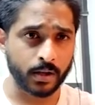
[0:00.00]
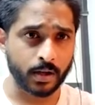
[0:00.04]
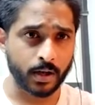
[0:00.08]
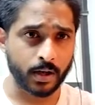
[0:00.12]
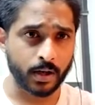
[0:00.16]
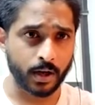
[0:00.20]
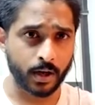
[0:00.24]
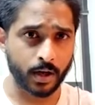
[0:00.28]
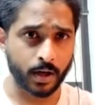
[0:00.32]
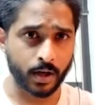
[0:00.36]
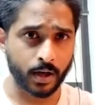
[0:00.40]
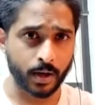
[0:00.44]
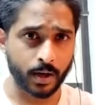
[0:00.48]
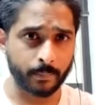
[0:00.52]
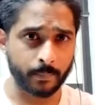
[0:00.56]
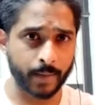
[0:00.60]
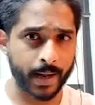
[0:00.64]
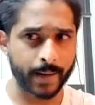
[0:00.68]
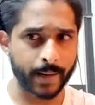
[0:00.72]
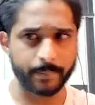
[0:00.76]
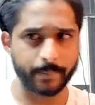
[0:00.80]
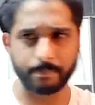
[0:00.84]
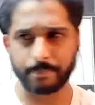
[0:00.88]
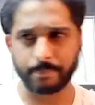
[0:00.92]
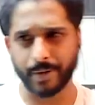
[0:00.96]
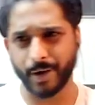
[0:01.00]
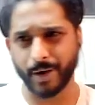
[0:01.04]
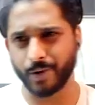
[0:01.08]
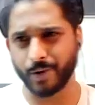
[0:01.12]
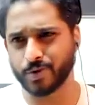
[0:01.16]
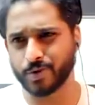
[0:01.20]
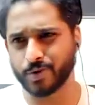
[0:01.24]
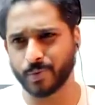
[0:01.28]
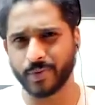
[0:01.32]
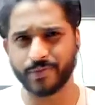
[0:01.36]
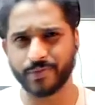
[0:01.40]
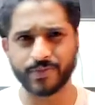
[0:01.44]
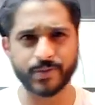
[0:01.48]
But also
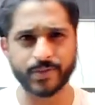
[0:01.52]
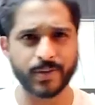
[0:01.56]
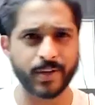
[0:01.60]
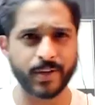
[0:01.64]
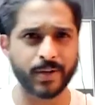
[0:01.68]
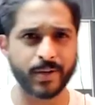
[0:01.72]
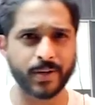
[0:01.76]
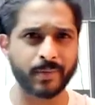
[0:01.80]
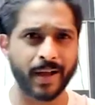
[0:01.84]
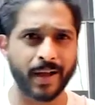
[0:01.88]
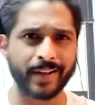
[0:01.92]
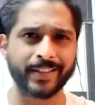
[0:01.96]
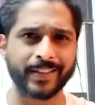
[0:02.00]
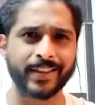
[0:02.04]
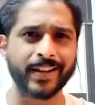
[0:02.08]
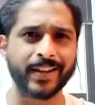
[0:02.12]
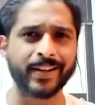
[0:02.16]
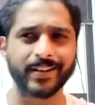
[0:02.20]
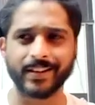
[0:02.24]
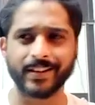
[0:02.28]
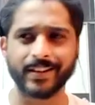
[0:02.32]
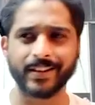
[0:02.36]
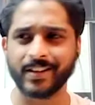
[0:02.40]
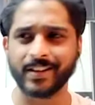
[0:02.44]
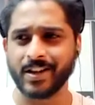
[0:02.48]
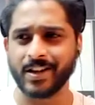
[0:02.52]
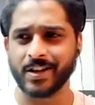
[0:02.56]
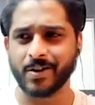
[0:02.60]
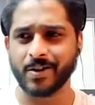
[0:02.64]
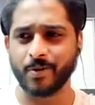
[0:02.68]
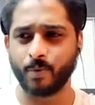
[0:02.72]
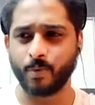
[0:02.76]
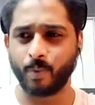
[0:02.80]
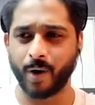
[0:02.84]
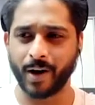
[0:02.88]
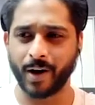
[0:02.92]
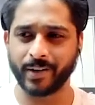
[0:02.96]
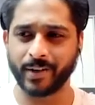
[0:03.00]
we've seen him. I think
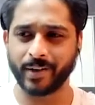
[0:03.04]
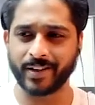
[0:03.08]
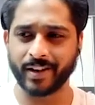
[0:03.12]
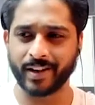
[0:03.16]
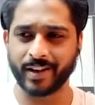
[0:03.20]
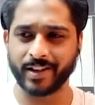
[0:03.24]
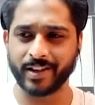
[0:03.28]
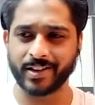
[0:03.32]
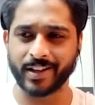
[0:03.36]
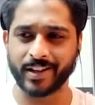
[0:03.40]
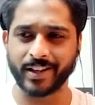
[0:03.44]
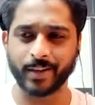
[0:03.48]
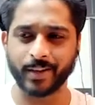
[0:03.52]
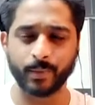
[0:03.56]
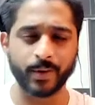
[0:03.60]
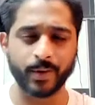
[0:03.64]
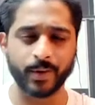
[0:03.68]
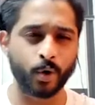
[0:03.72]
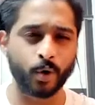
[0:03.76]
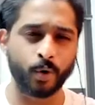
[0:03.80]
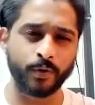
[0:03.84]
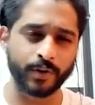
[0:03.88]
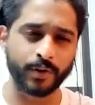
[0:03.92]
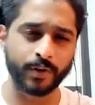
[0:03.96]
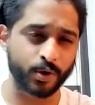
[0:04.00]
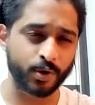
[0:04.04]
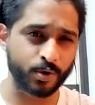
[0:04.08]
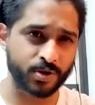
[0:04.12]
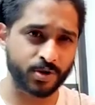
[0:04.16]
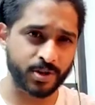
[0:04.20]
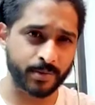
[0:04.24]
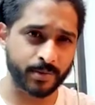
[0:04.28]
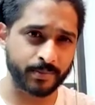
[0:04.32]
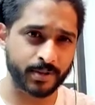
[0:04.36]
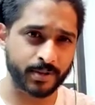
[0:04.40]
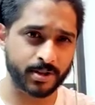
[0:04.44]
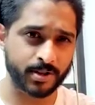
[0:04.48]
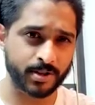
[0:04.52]
one thing is I think we overused
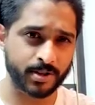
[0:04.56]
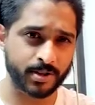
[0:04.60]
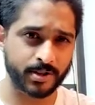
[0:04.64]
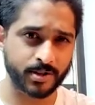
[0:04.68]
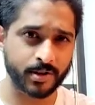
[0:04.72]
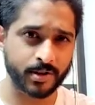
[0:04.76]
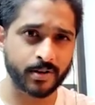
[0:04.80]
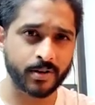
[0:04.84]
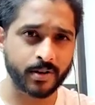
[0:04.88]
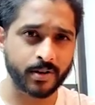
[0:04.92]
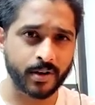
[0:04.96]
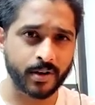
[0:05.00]
him this season.